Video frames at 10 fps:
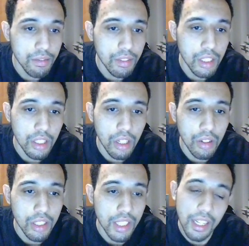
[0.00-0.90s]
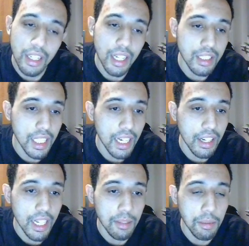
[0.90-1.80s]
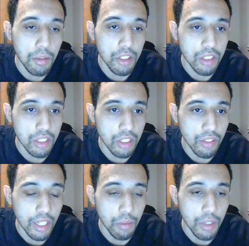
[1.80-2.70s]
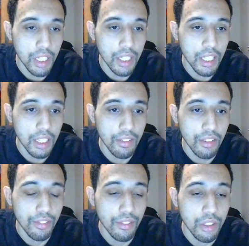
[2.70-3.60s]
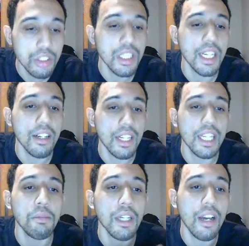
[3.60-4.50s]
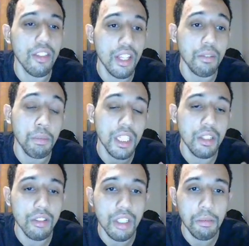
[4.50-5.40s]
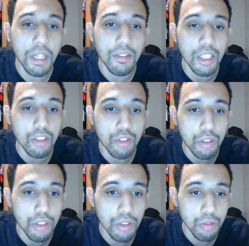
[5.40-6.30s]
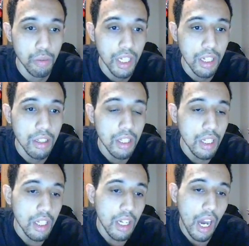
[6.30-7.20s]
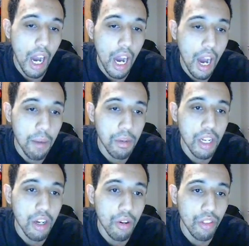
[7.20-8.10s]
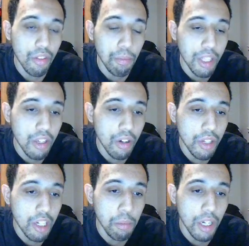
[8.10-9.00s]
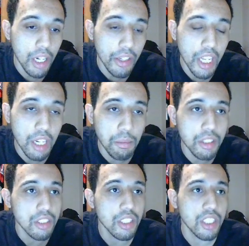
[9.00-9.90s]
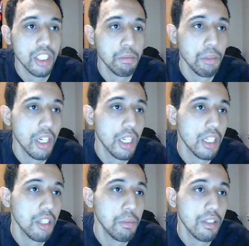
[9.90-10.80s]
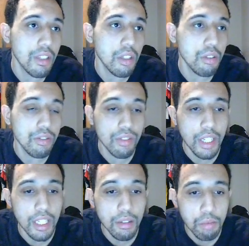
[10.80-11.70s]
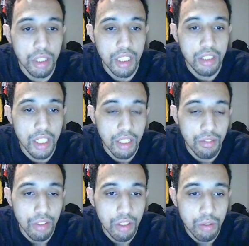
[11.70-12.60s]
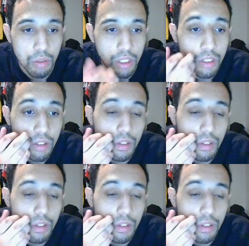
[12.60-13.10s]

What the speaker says: He's lost to Aaron Abbey, which isn't a great win. And if you're losing to Aaron Abbey, I think Biko is going to be able to control you as well. I'm going to go with Biko here by unanimous decision, but it could be a close fight. Pretty excited for this one.